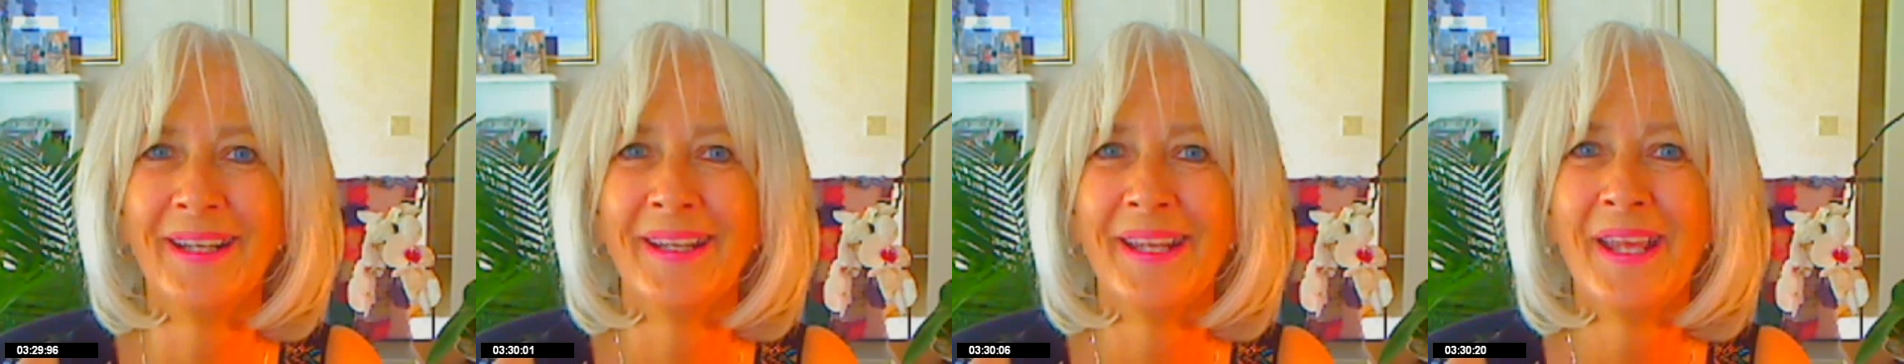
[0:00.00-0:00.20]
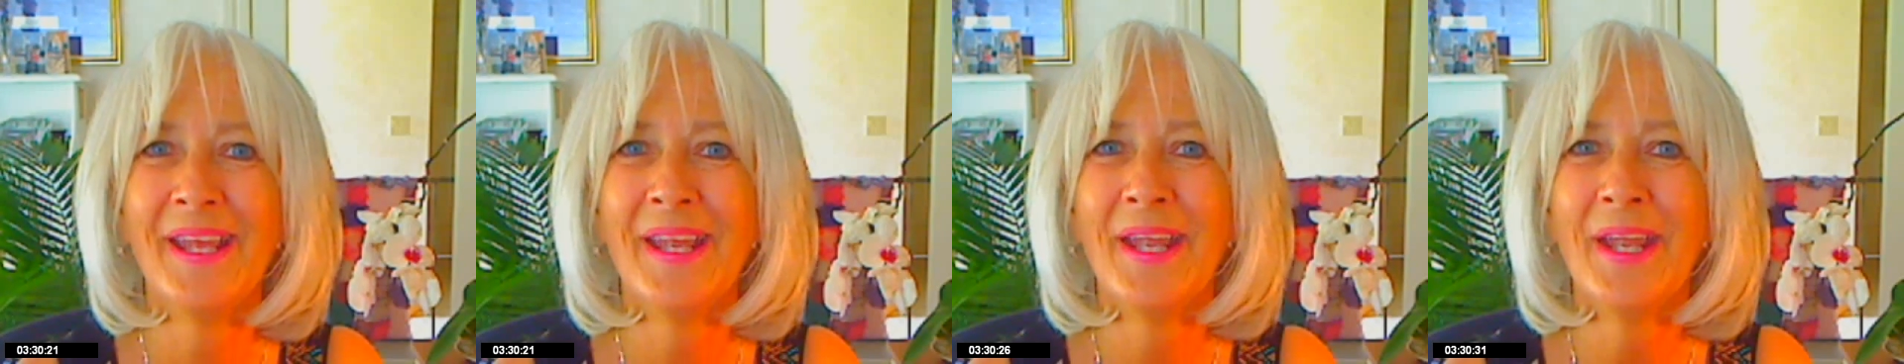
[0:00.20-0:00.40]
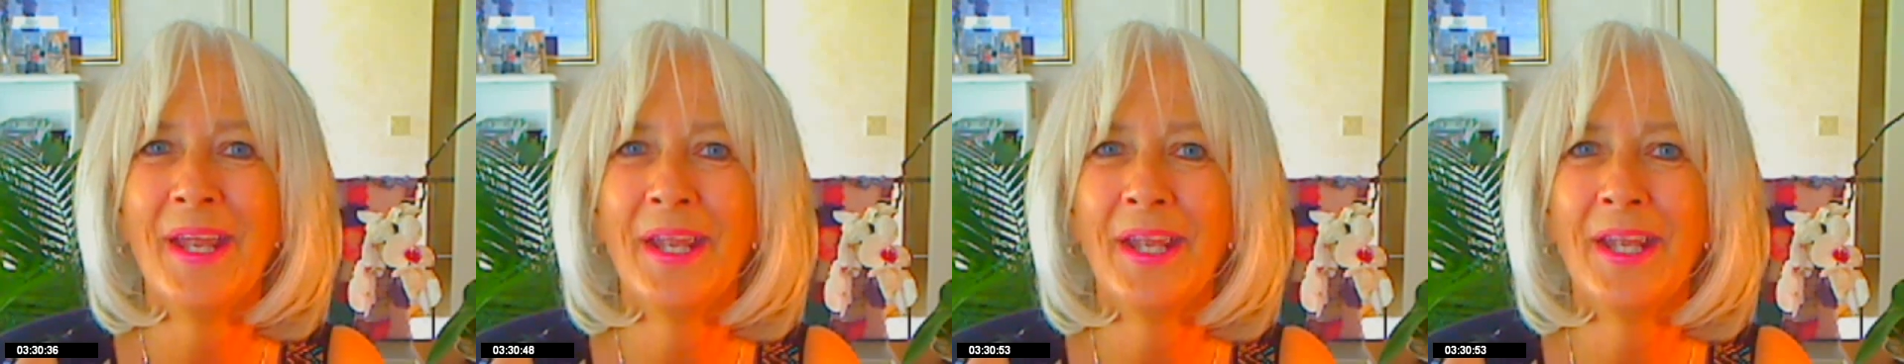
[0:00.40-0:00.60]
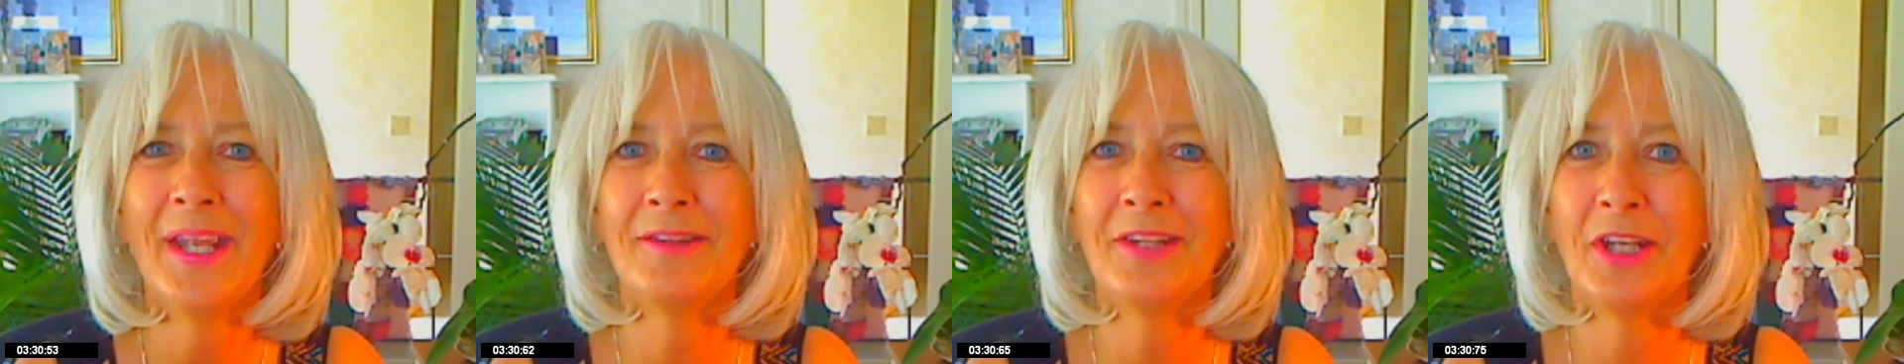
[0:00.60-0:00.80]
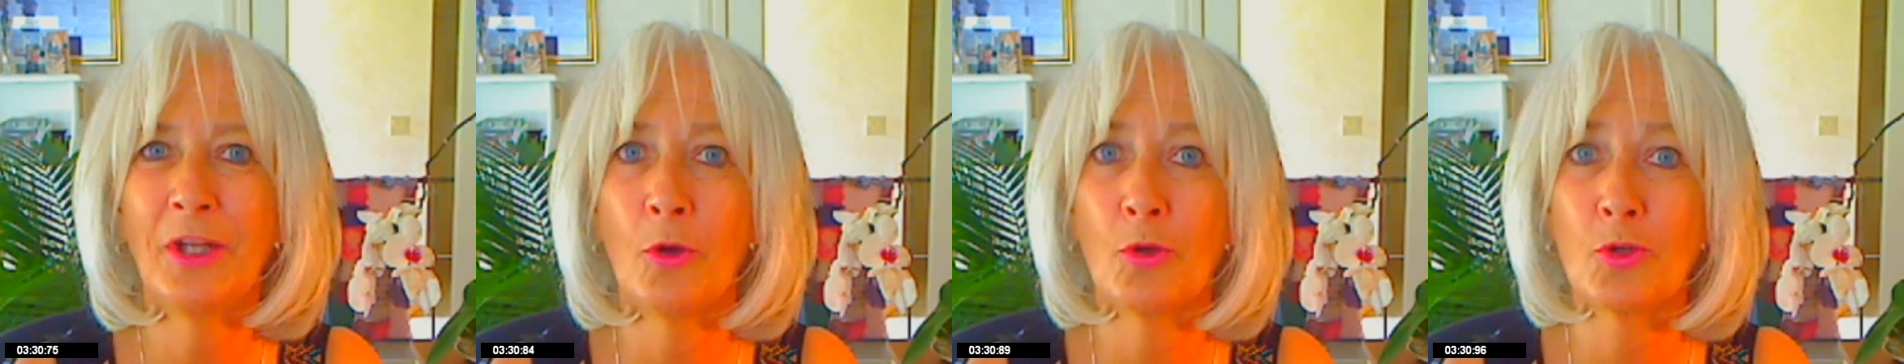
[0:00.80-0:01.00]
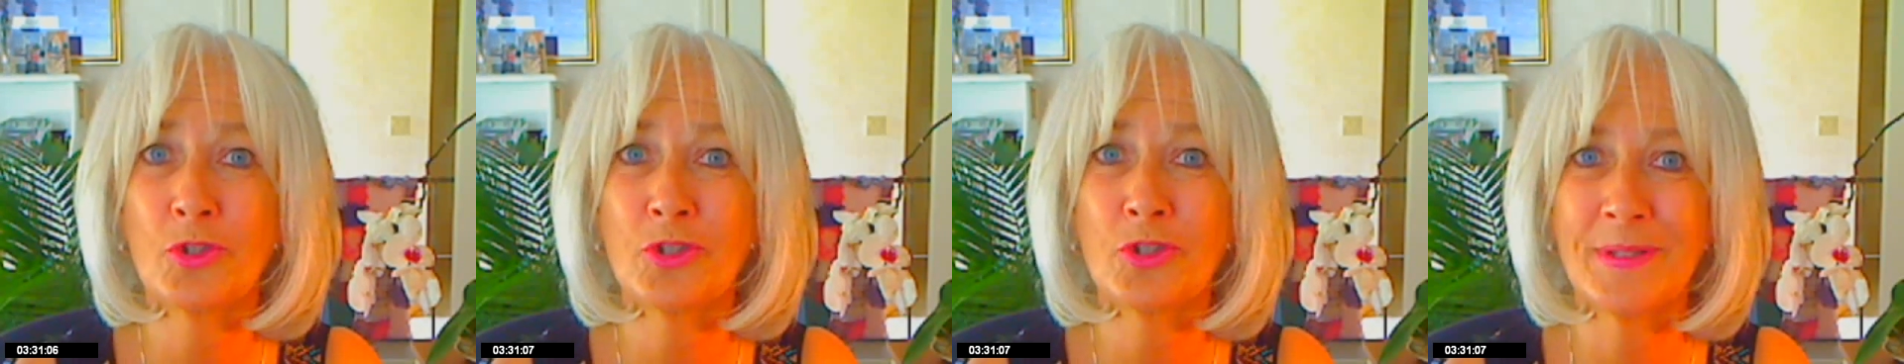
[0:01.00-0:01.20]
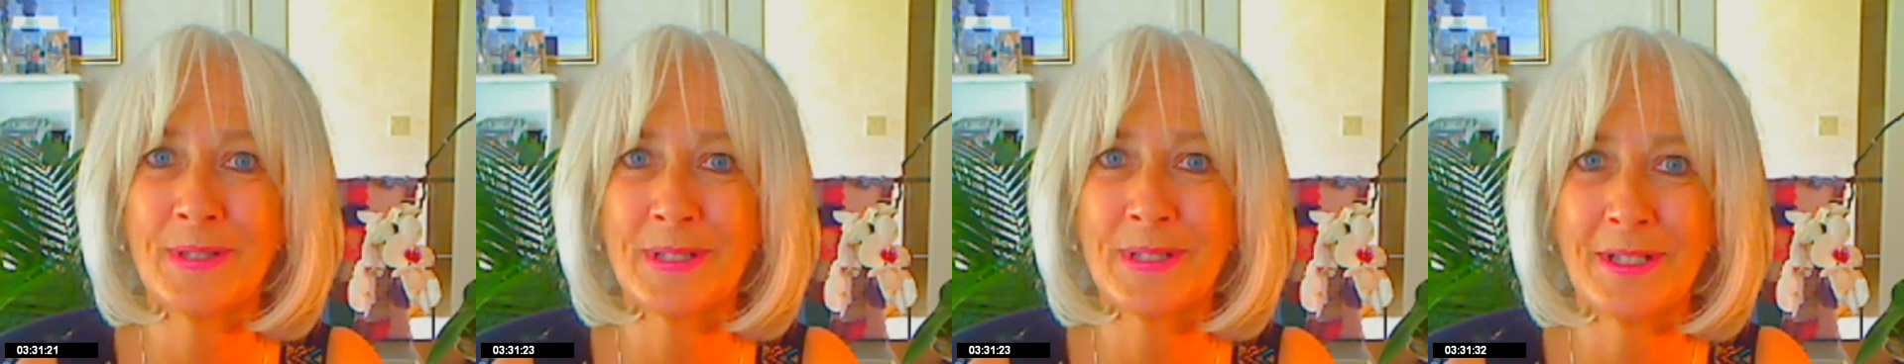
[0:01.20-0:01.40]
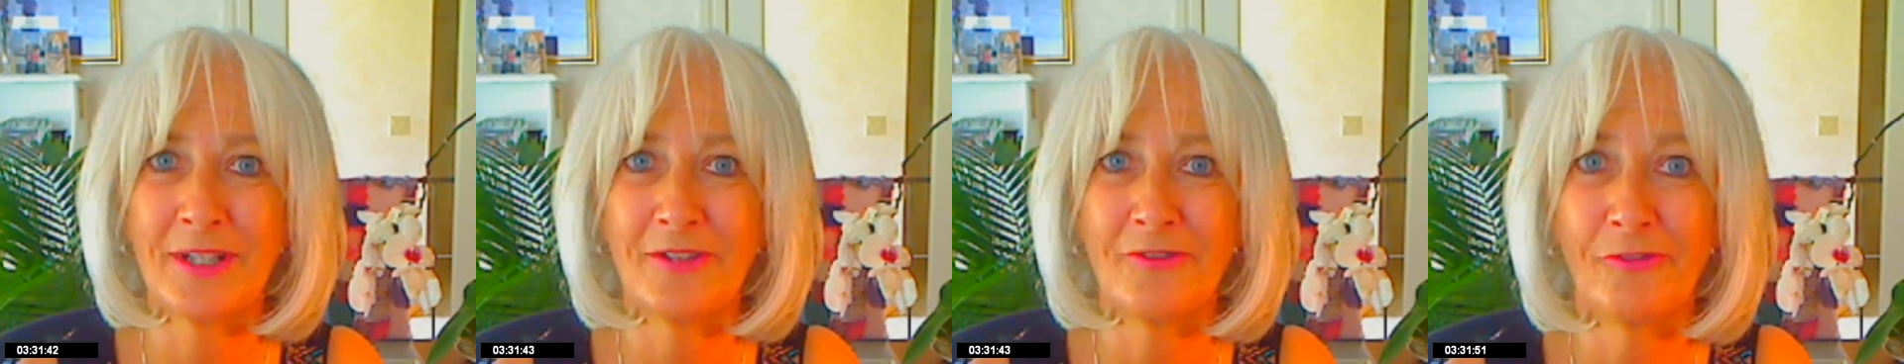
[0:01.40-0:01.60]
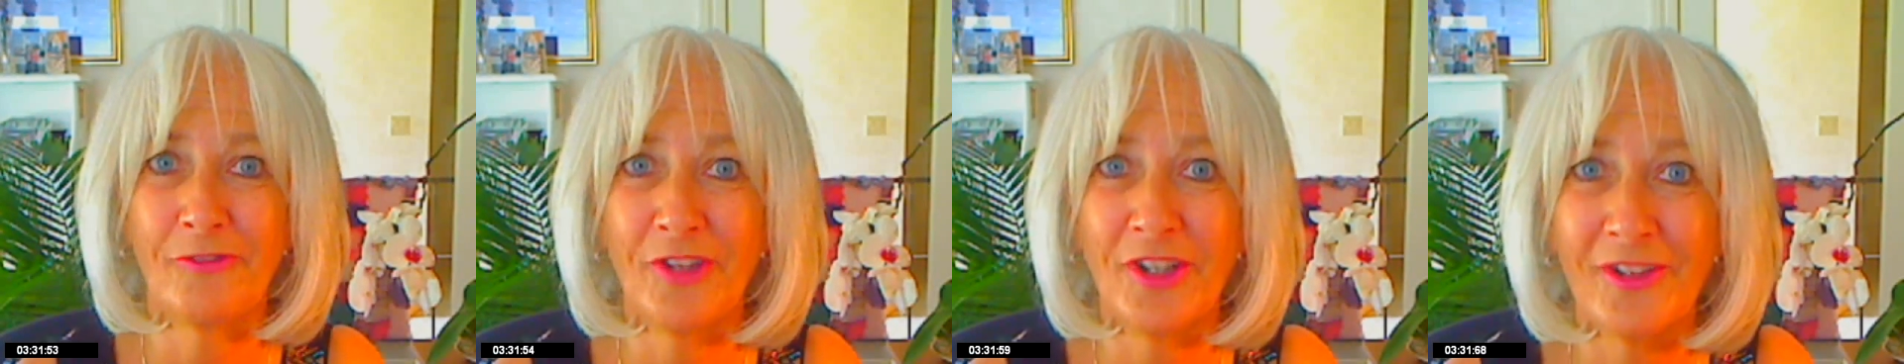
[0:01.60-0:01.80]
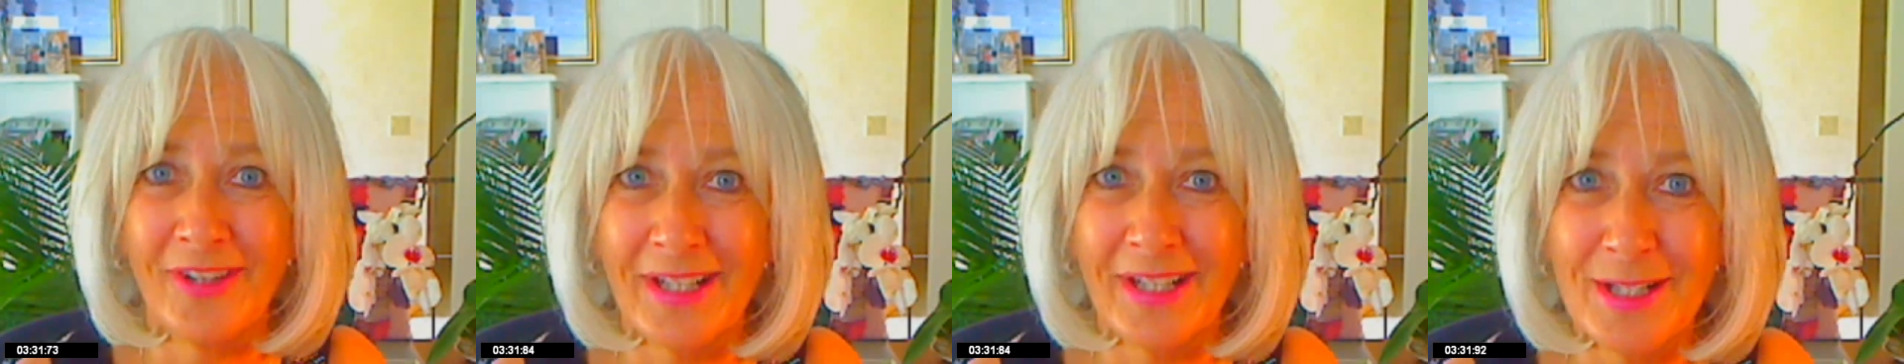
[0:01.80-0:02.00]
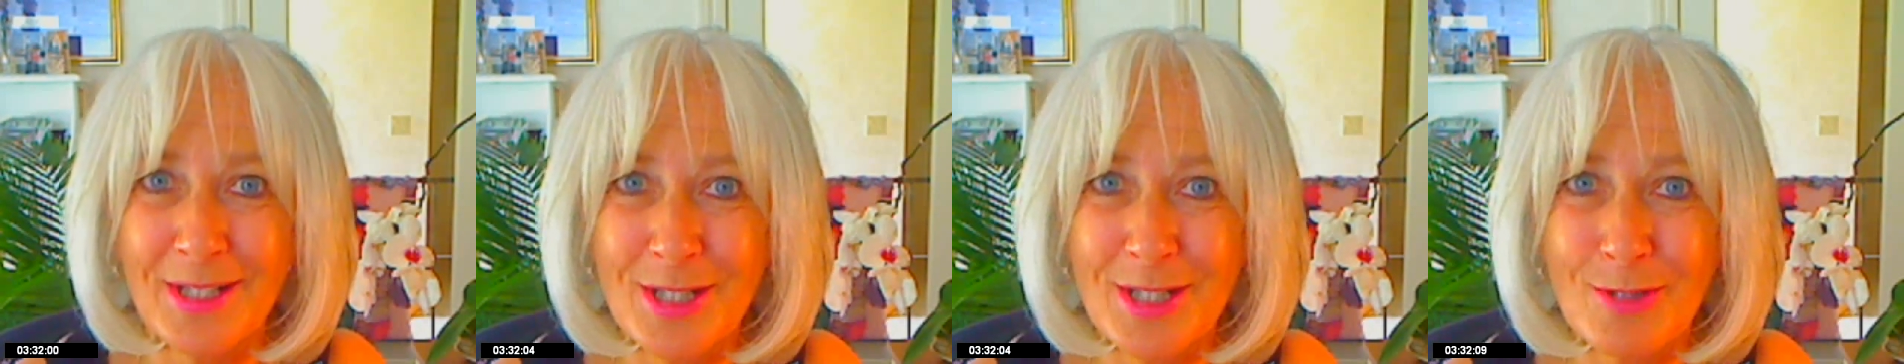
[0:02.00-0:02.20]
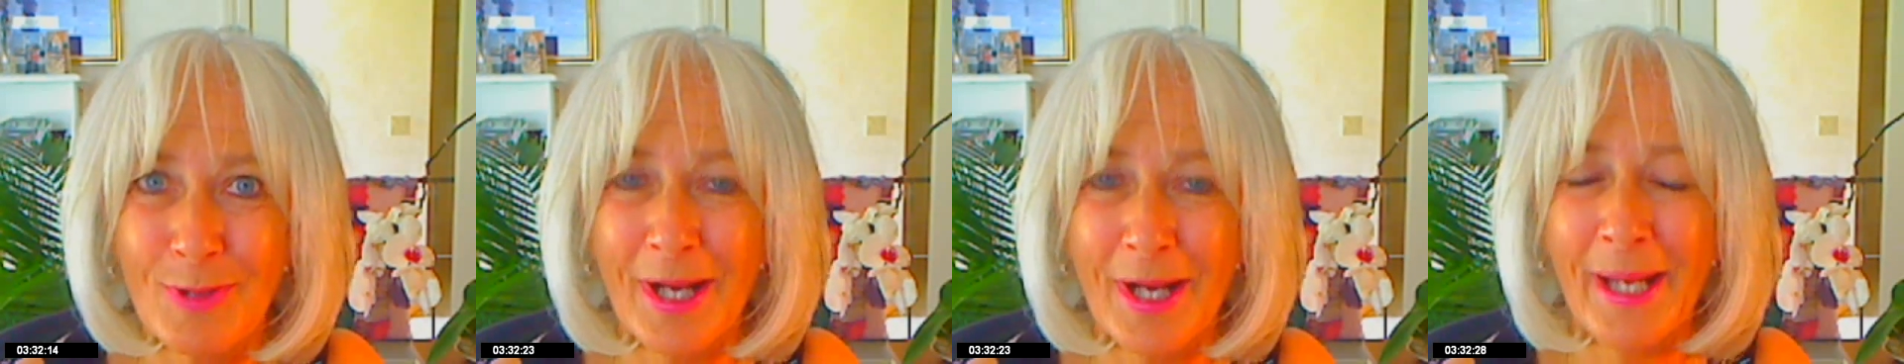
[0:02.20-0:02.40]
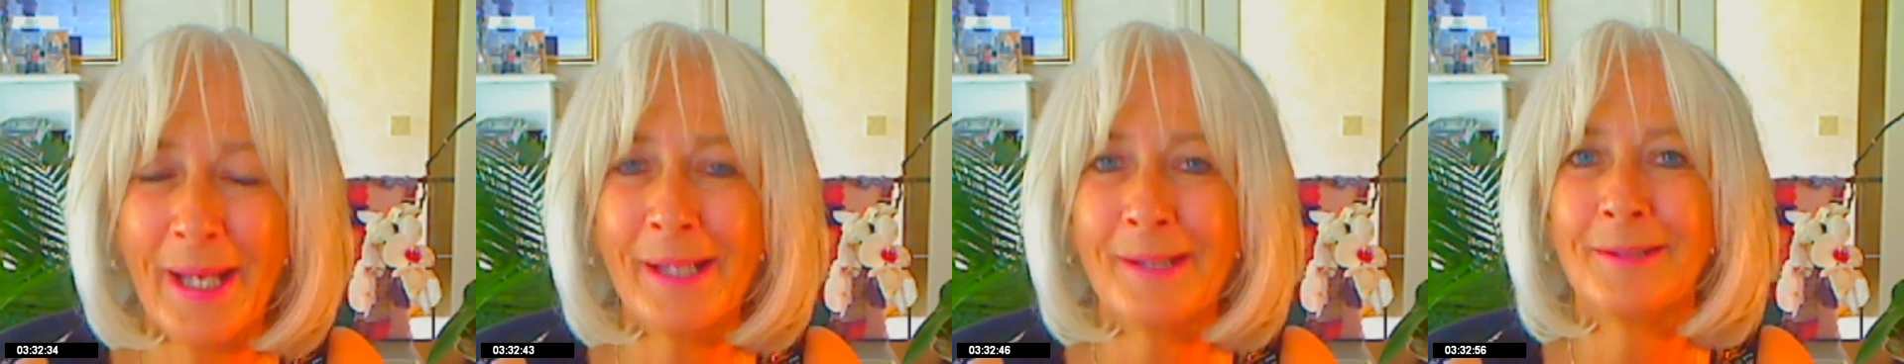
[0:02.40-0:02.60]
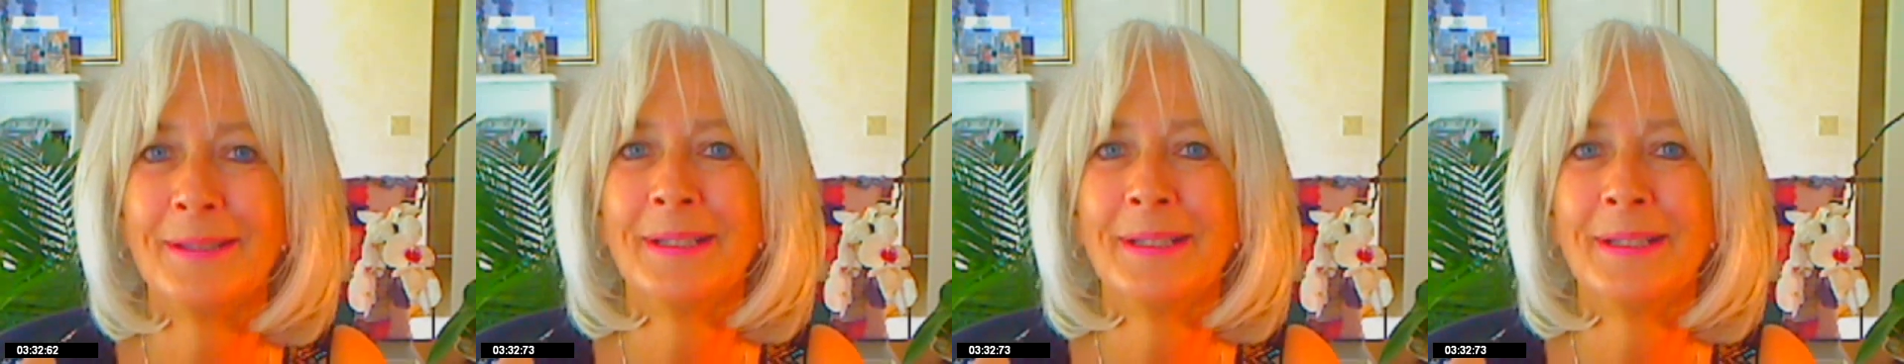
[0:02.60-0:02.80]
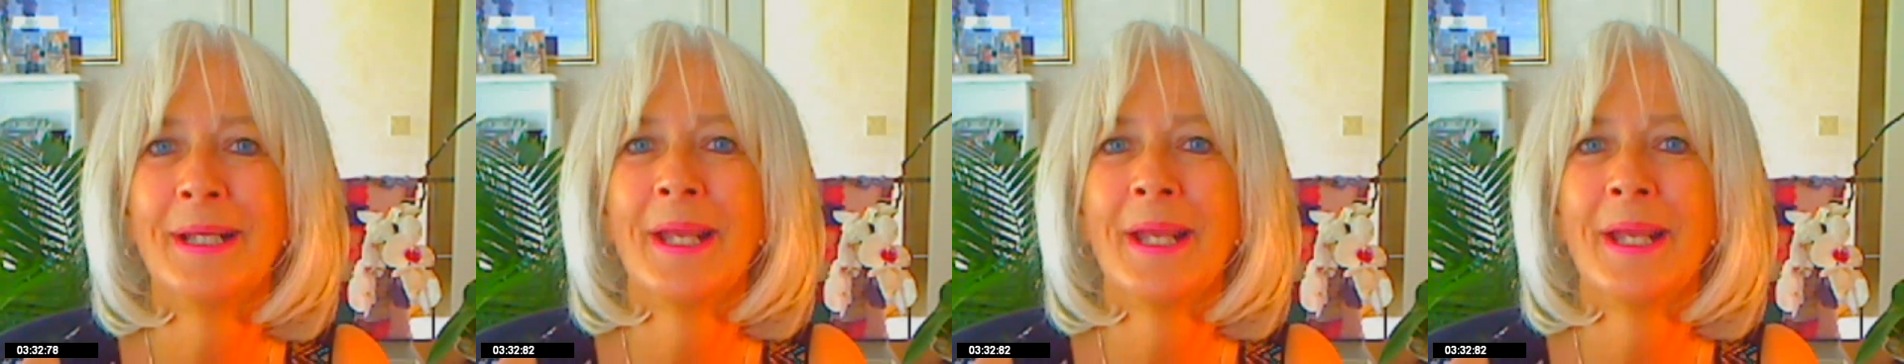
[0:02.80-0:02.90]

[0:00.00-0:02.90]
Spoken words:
in the oceans and in feelings, right?